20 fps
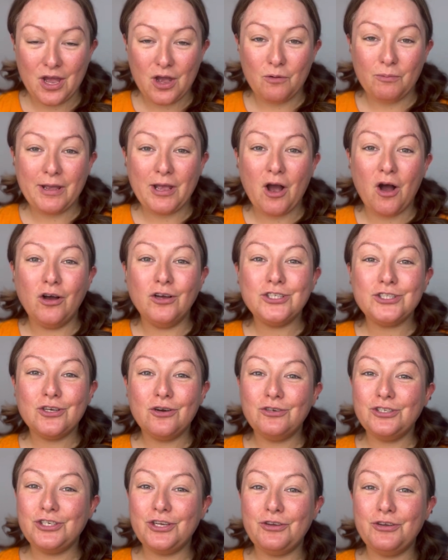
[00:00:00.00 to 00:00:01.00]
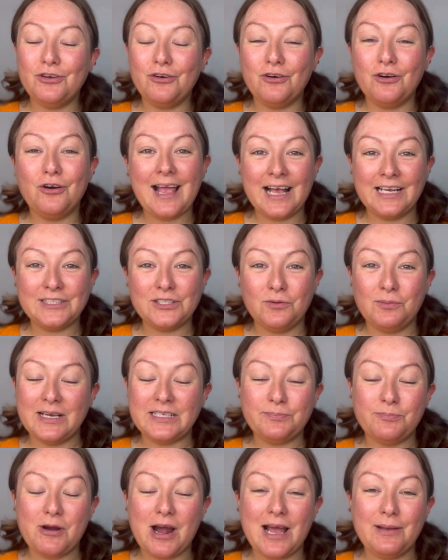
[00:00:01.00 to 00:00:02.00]
We also do your
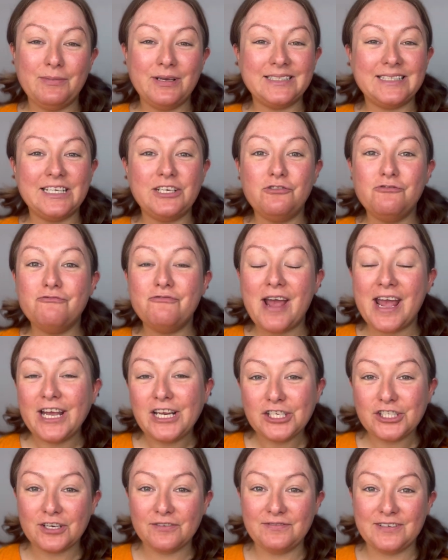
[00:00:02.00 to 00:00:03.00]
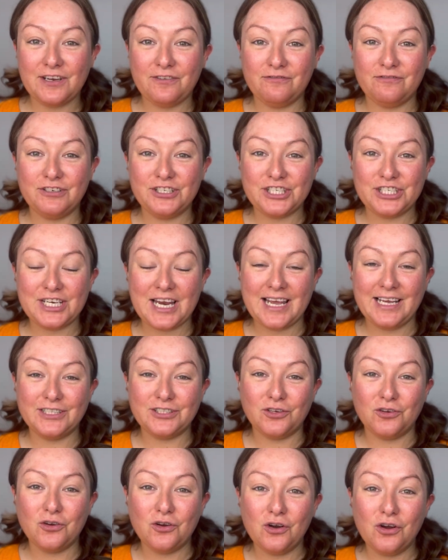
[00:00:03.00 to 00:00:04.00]
SOS primers in a range of different
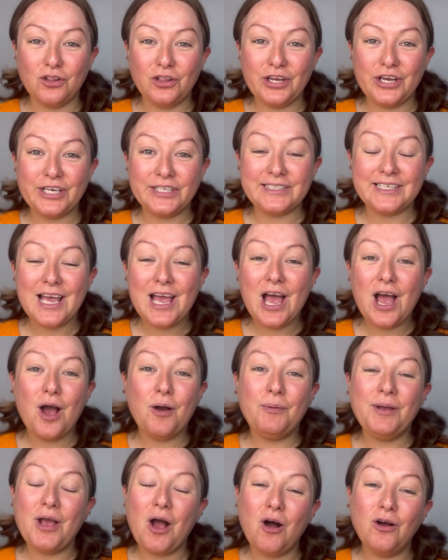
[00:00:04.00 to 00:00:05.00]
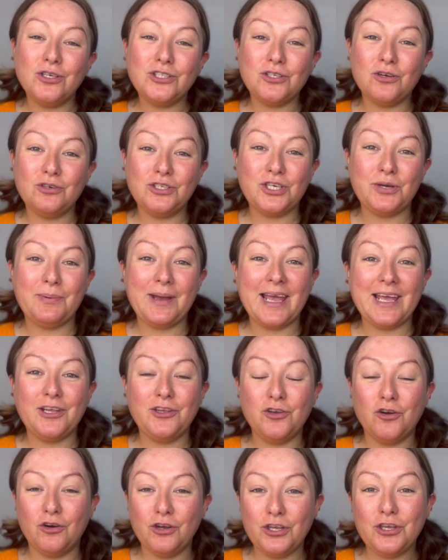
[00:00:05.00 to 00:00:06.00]
shades and colours, and we also do it
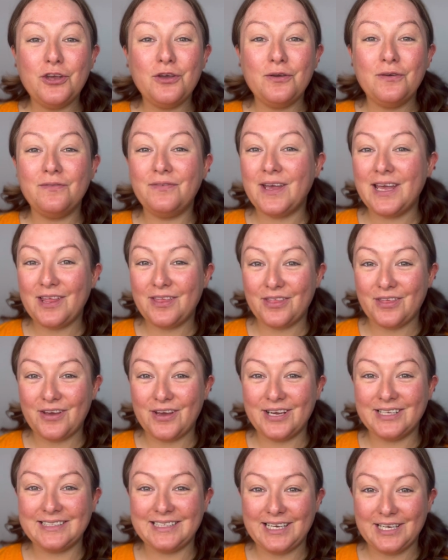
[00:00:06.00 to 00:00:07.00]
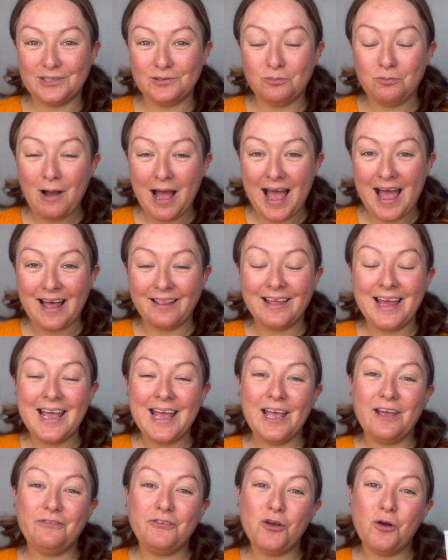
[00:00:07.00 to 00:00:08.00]
in your UV30 as well
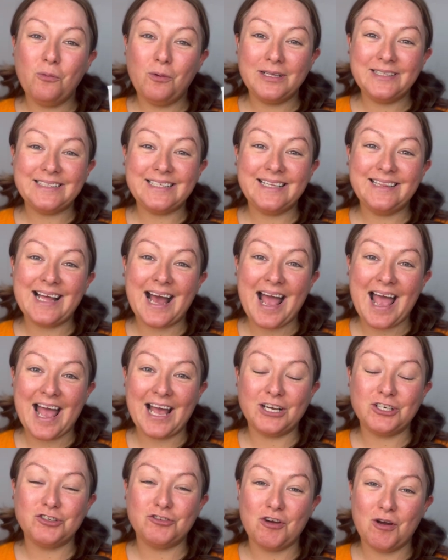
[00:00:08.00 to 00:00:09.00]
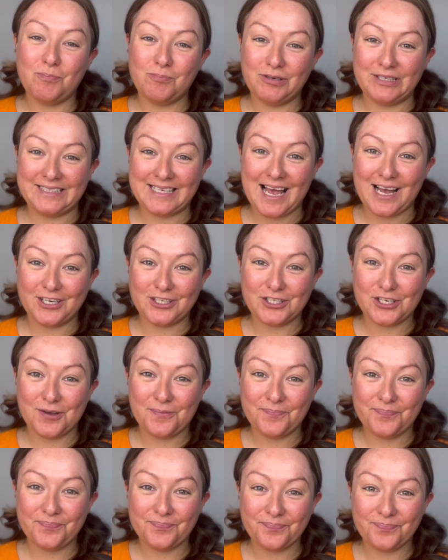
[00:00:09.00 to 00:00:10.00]
if you're wanting that extra
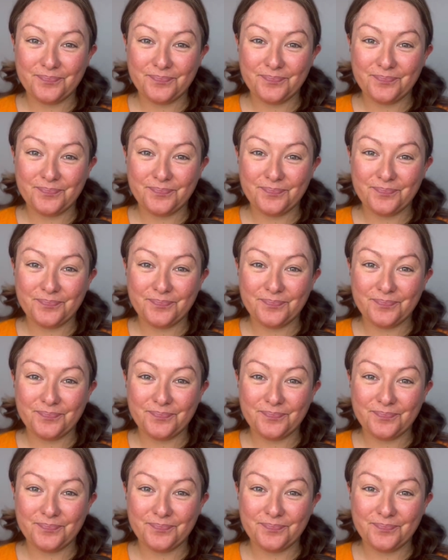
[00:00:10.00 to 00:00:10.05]
protection.